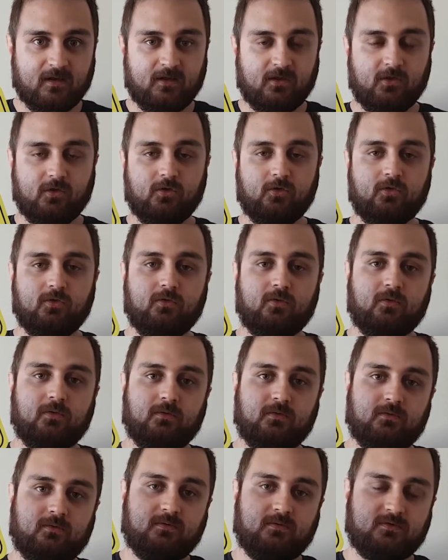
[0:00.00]

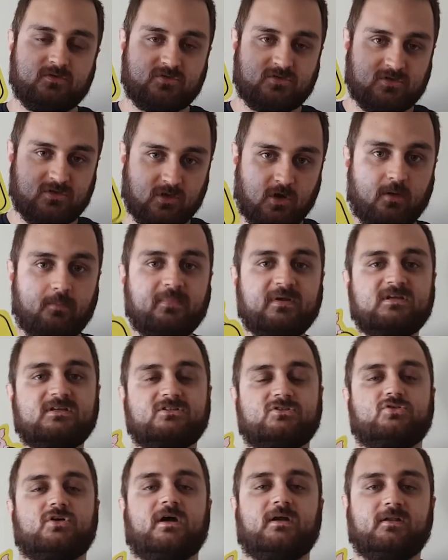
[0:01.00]
You should not be
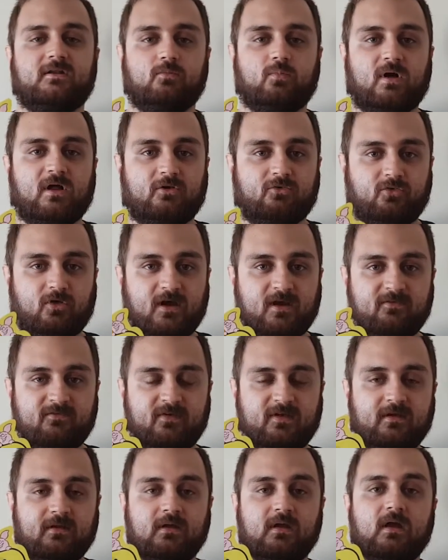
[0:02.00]
distracted while
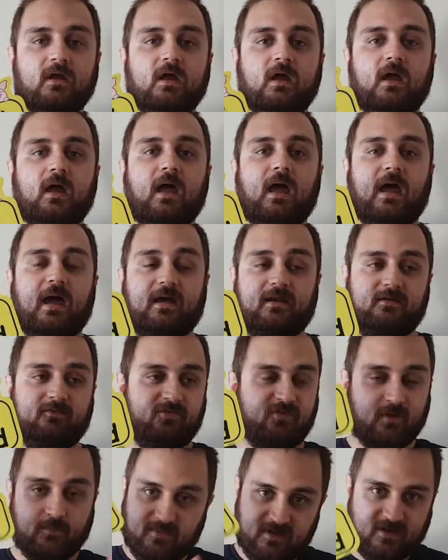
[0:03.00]
driving, and if
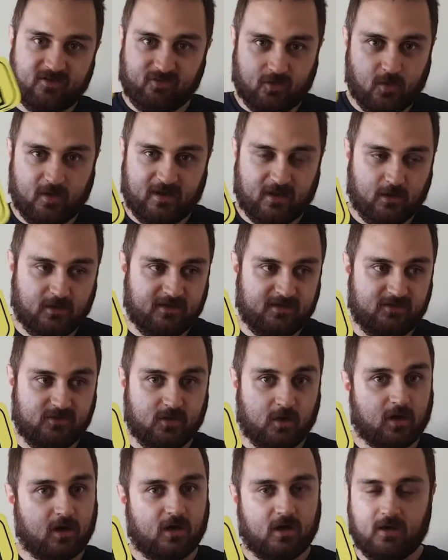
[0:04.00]
something is going on in
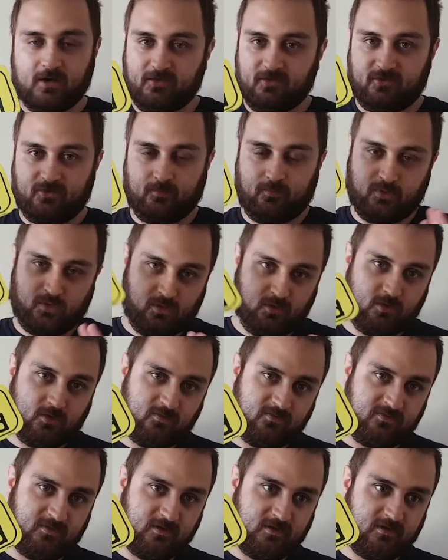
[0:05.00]
your car, you should pull
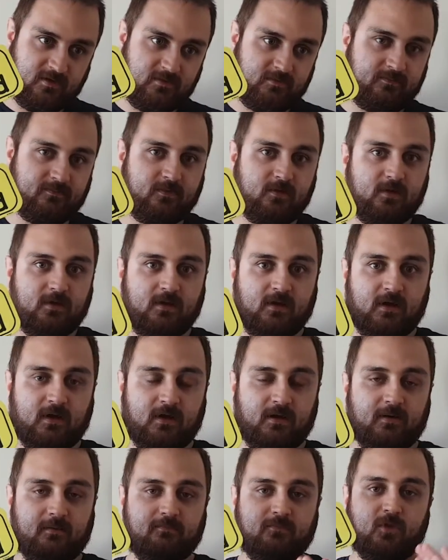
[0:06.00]
over,
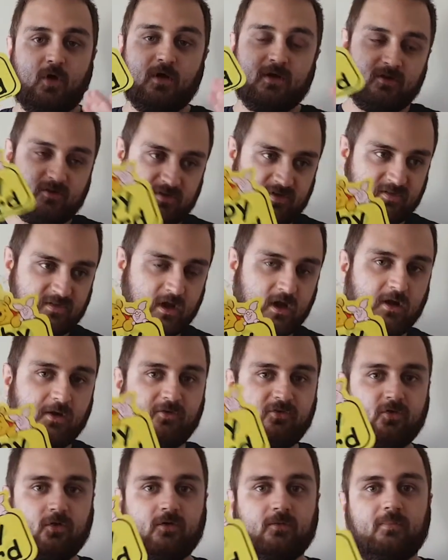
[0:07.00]
not into the
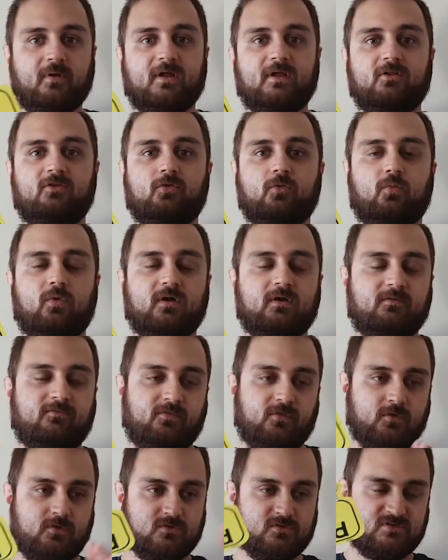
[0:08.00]
hard shoulder, but into one of
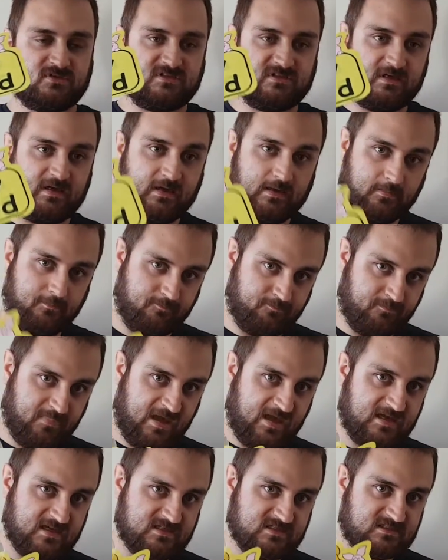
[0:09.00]
those
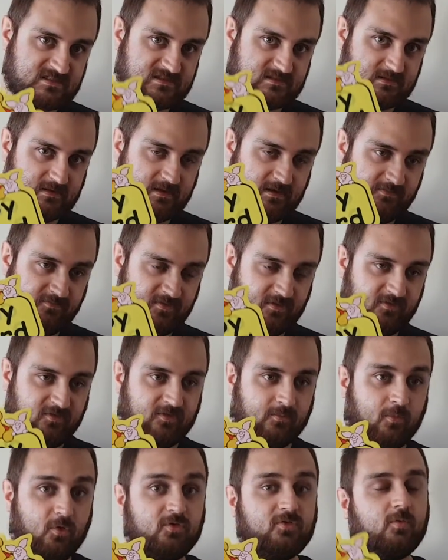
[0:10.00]
bays, if it's
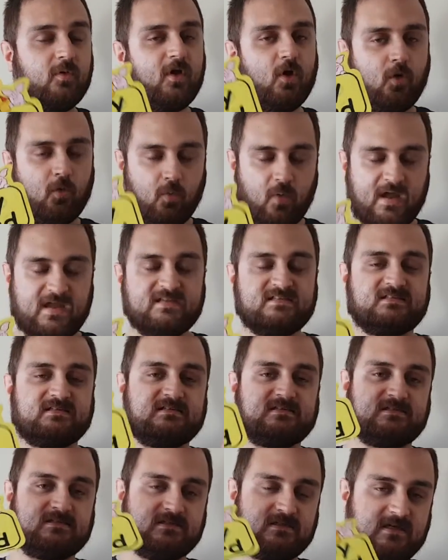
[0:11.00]
the motorway, or wait
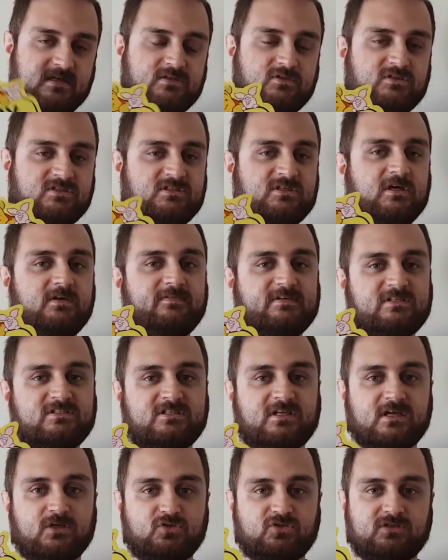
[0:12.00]
until you get to a service
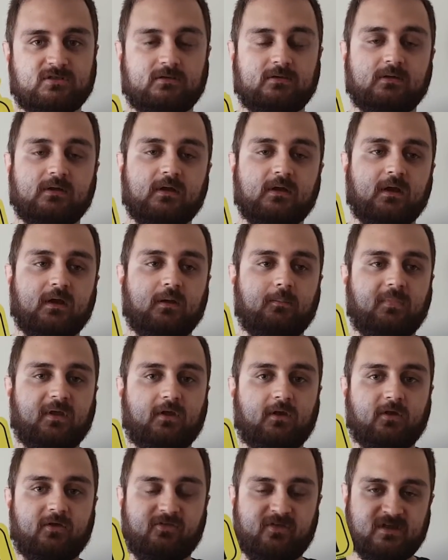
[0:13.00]
station,
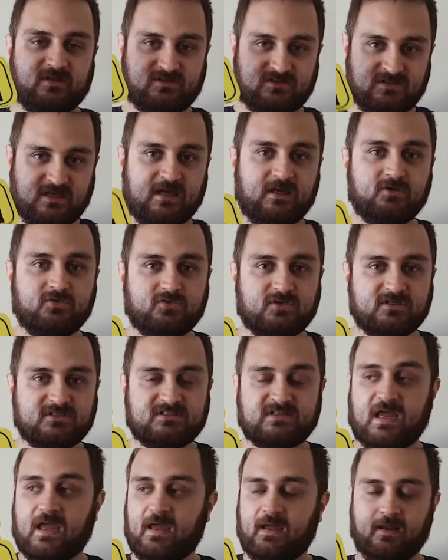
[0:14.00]
because it's
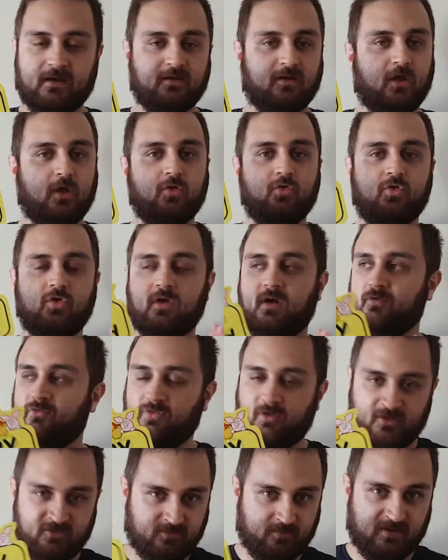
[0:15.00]
dangerous. And
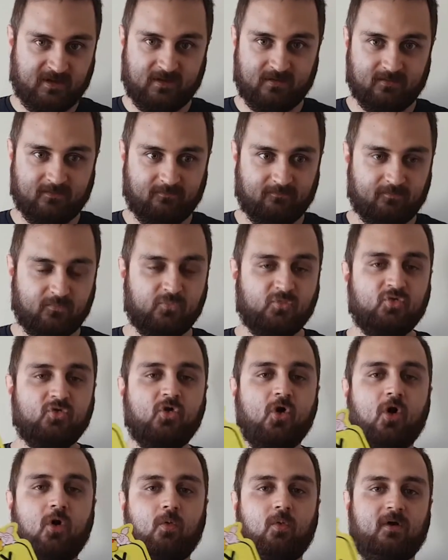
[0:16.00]
trust me,
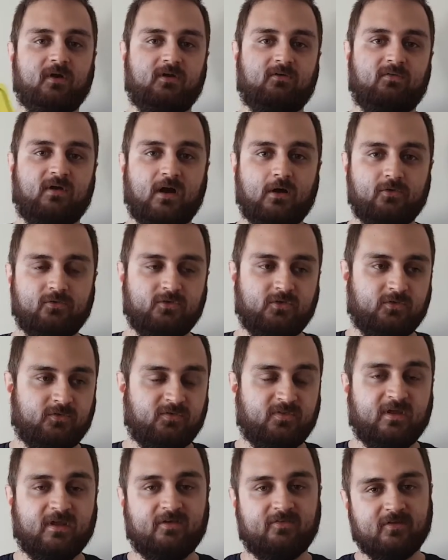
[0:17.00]
no one around you
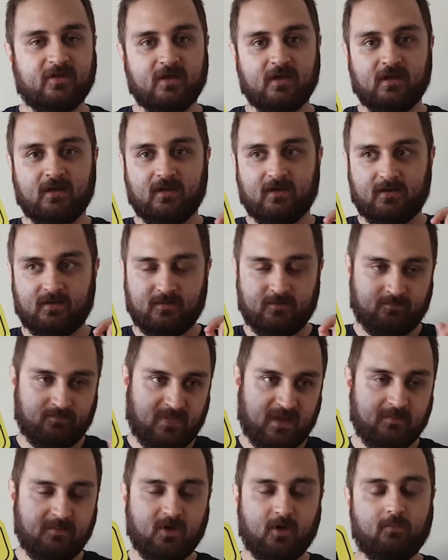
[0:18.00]
thinks
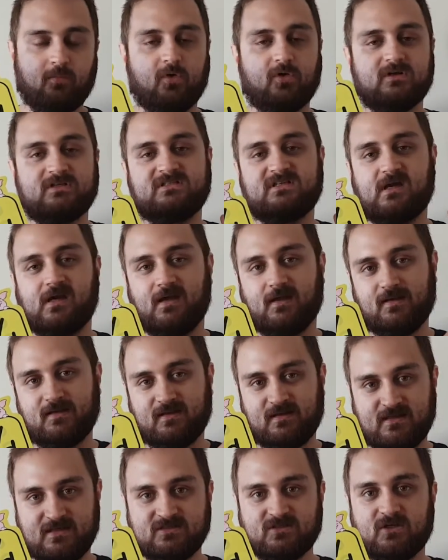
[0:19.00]
baby on board sign,
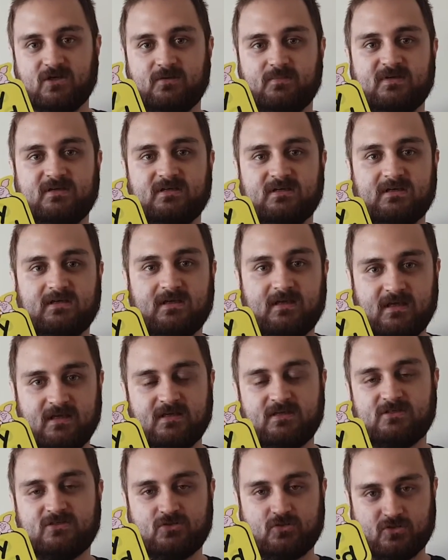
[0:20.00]
she's going to
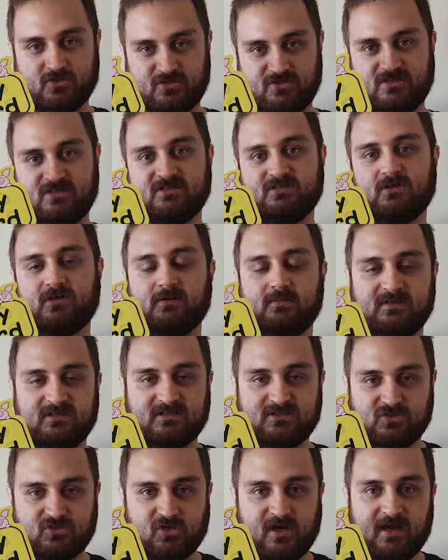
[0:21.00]
be
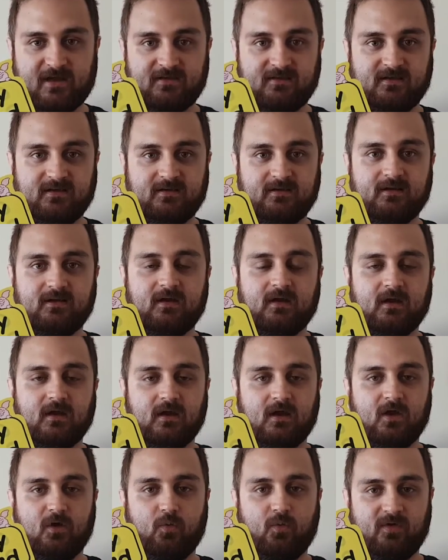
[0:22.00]
distracted
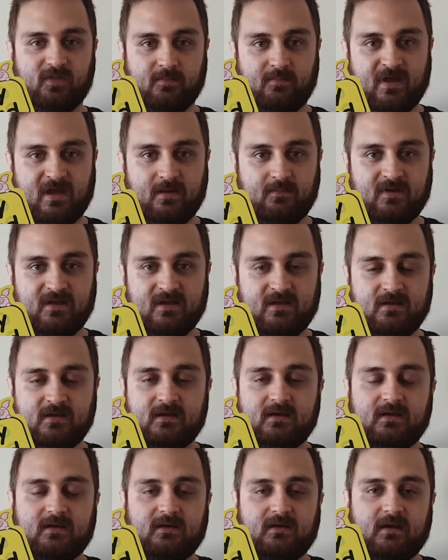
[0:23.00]
with a baby,
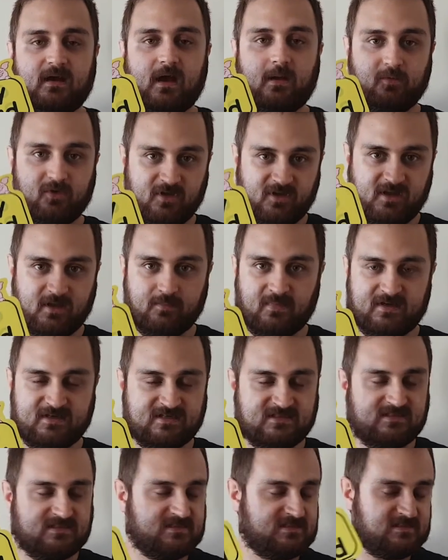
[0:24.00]
I'm going to keep my
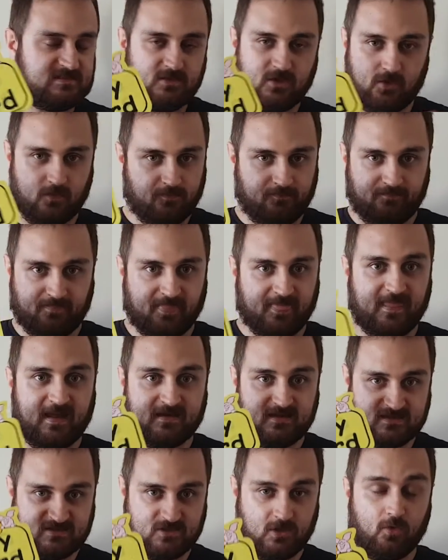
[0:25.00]
distance. No,
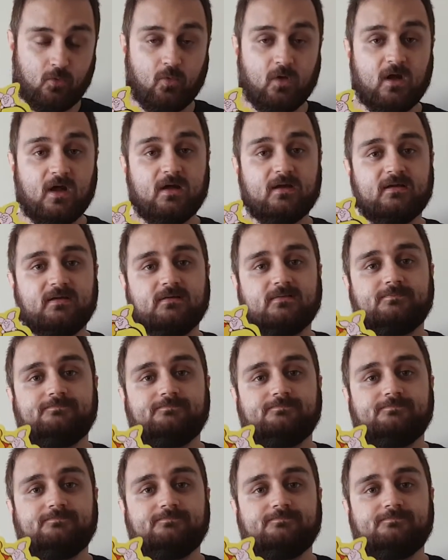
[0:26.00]
that does not work.